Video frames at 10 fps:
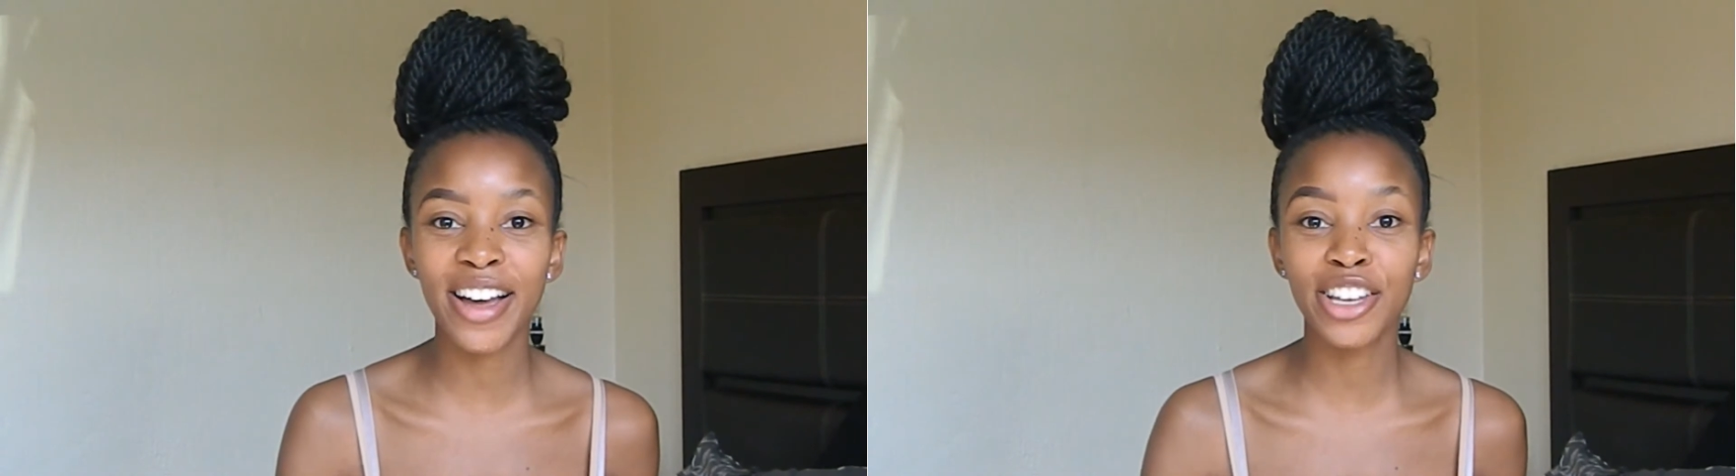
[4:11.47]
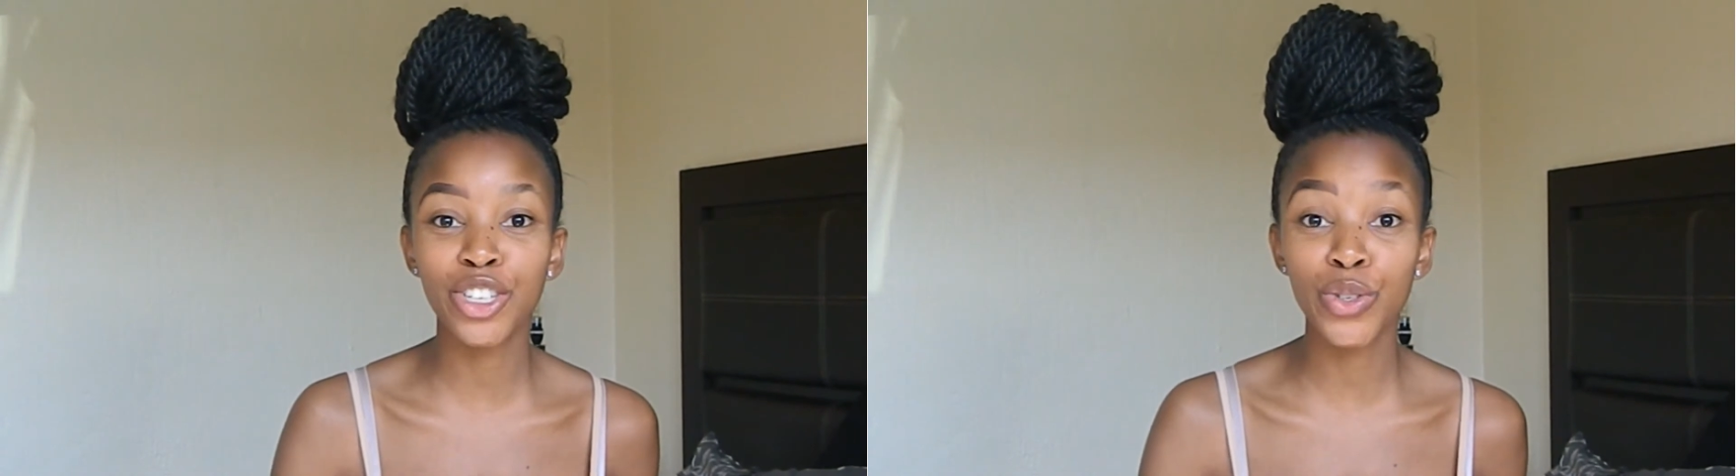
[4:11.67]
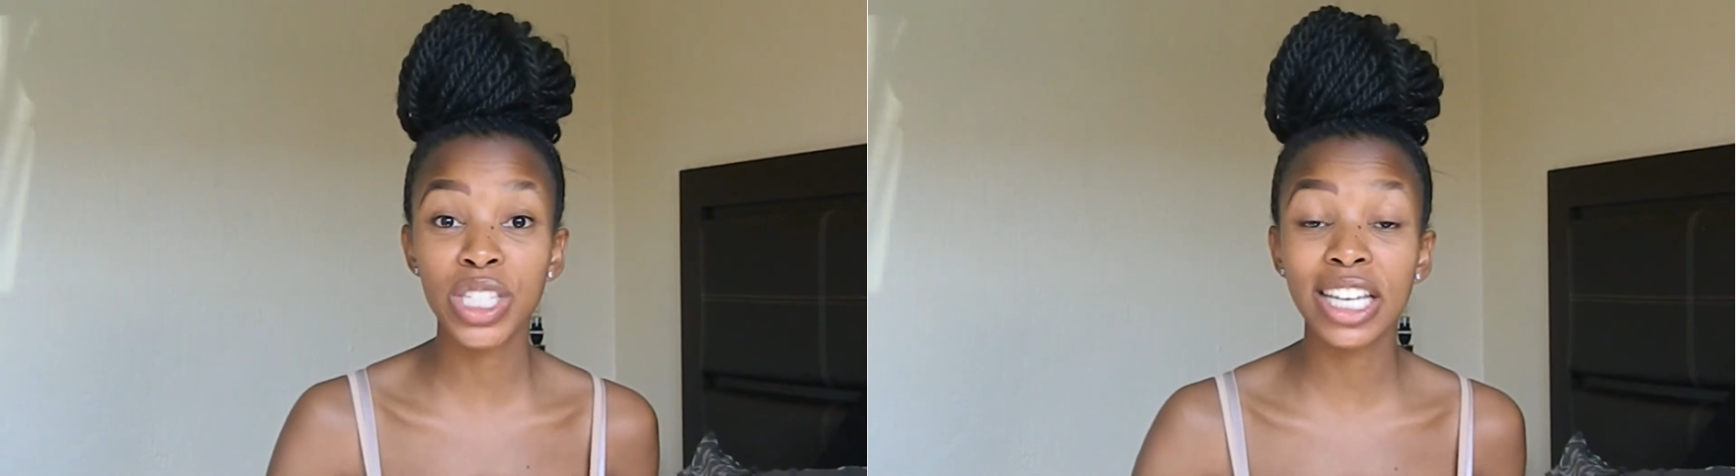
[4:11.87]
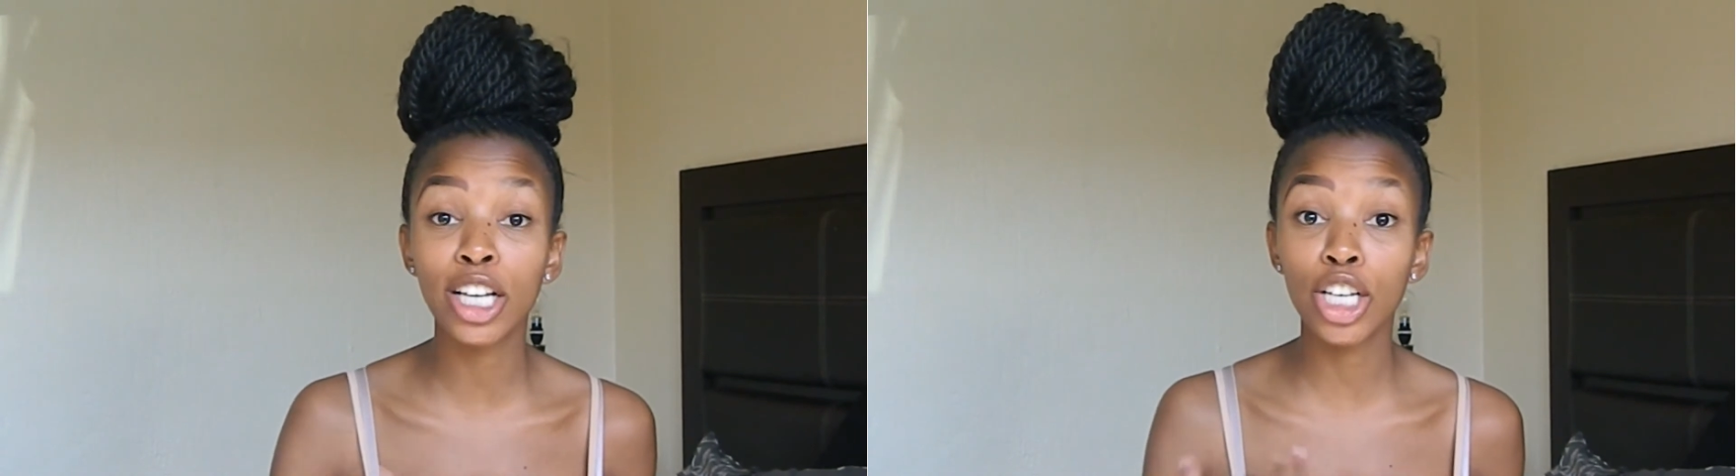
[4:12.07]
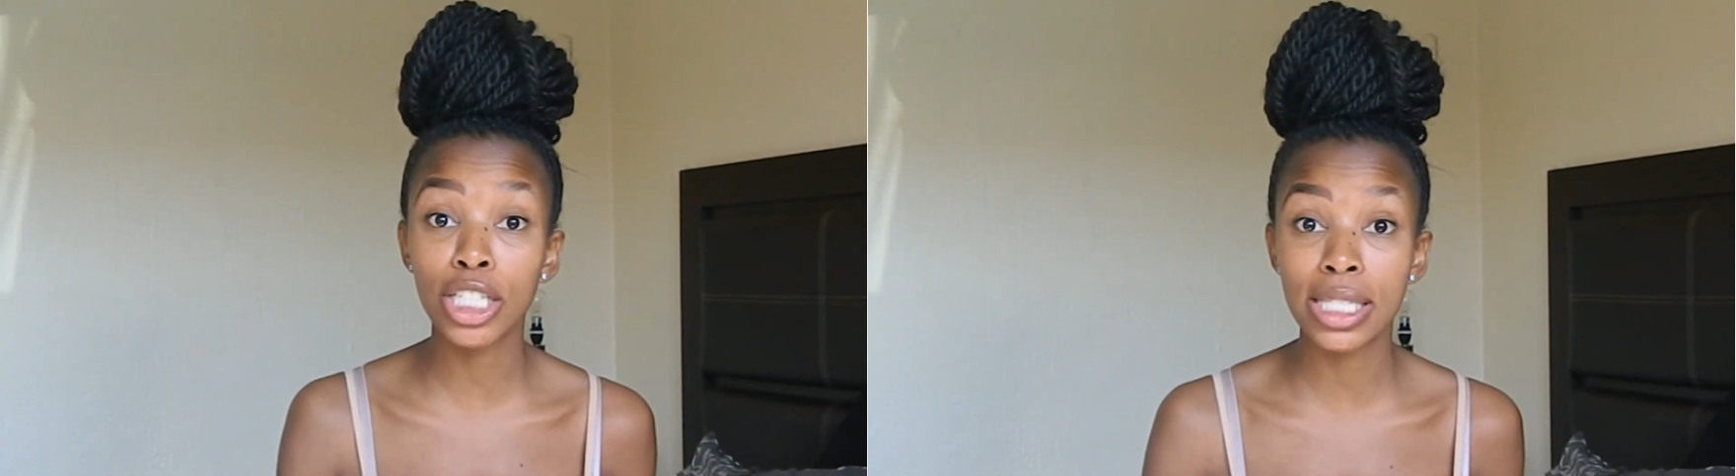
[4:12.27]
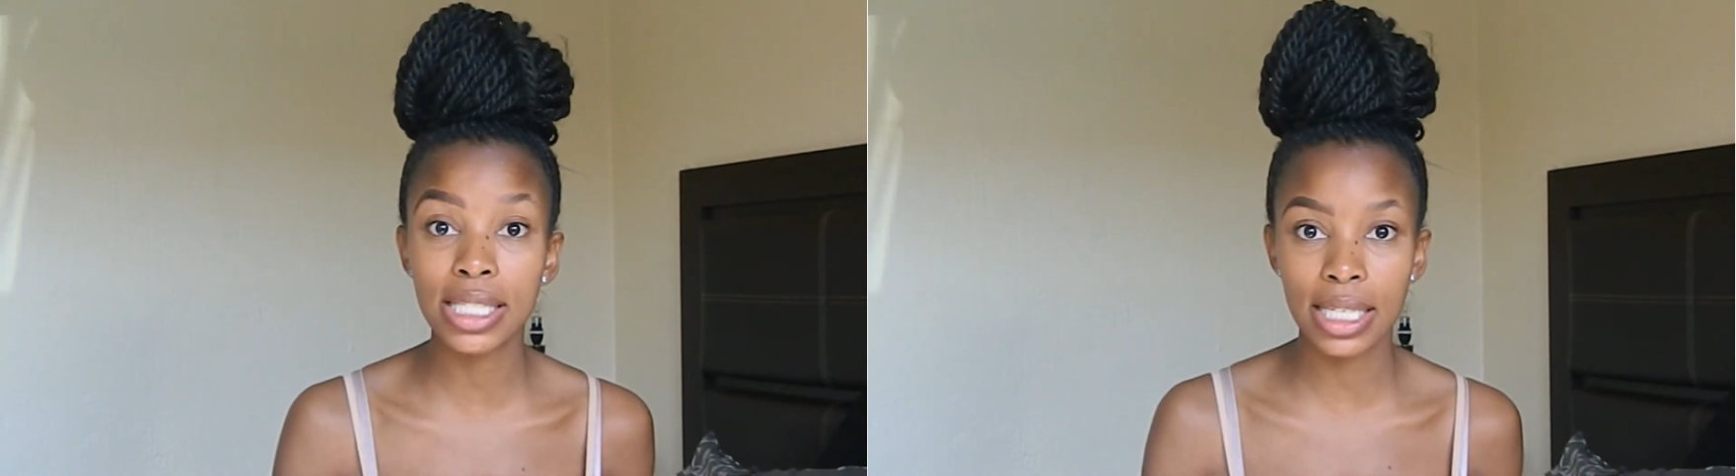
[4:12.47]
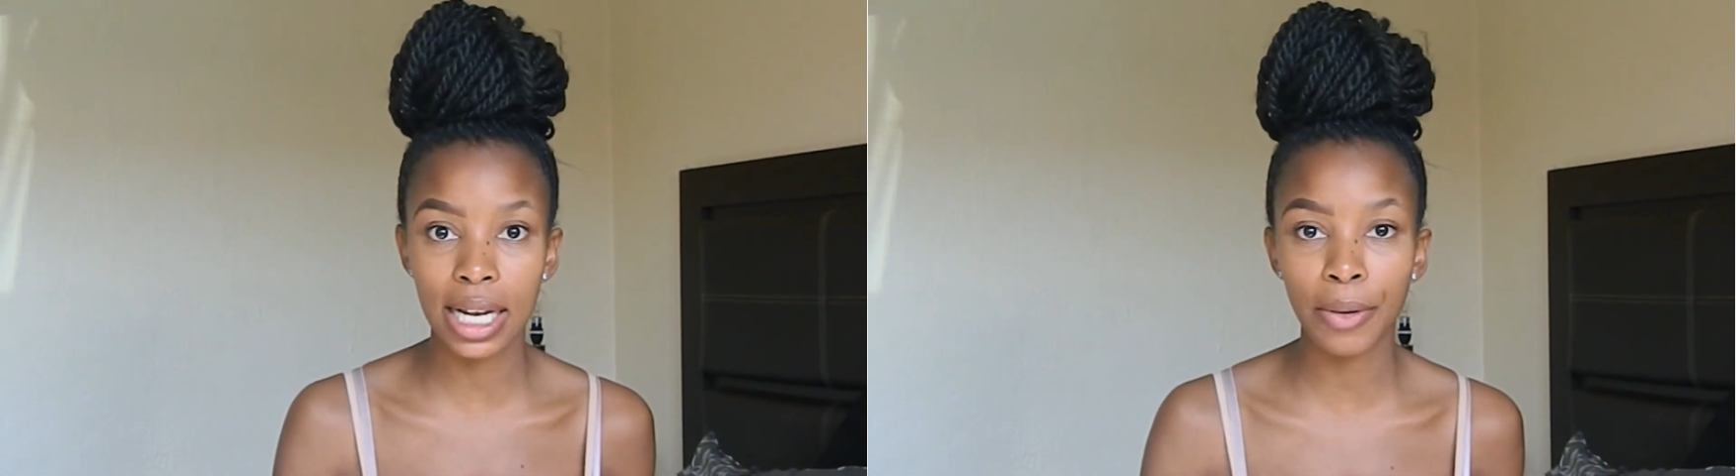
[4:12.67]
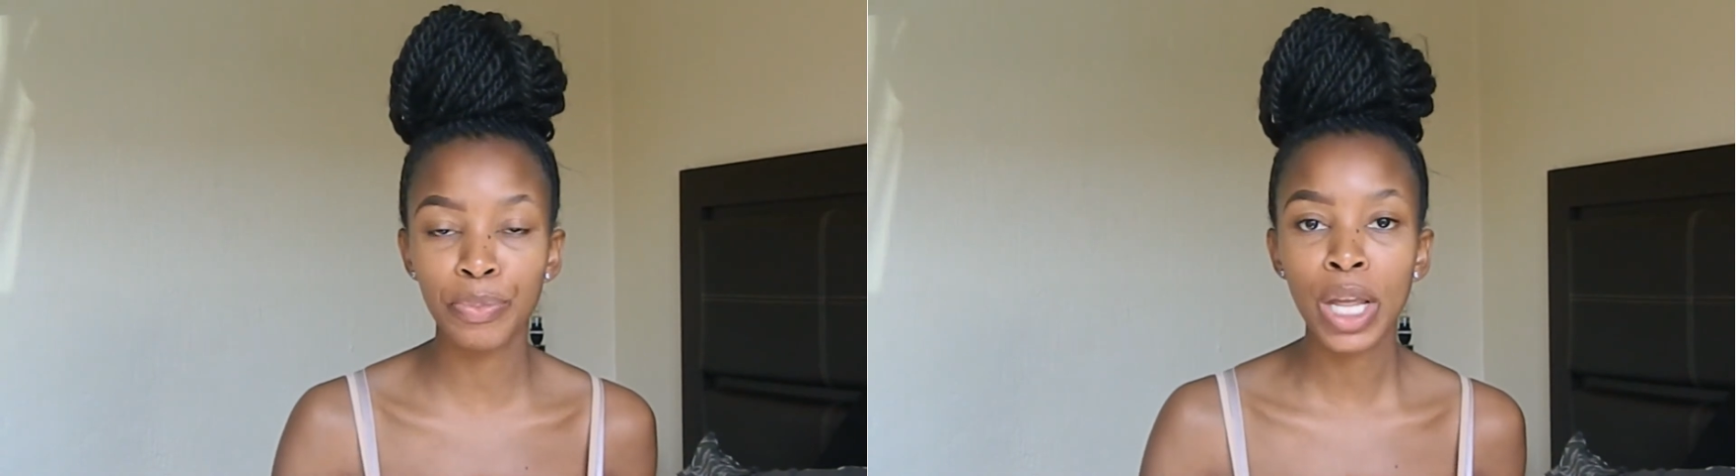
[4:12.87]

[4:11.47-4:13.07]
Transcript: using concealer.